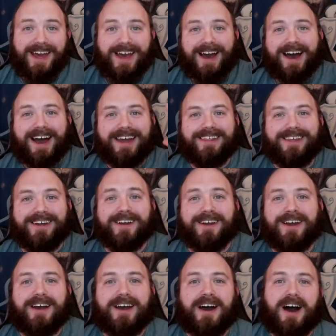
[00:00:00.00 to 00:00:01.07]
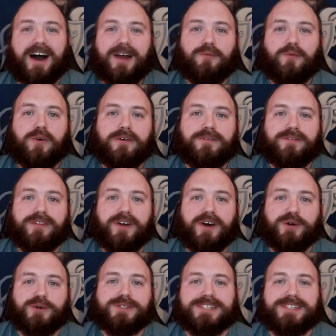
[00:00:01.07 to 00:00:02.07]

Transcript: Hi there. I'm Wolf, the host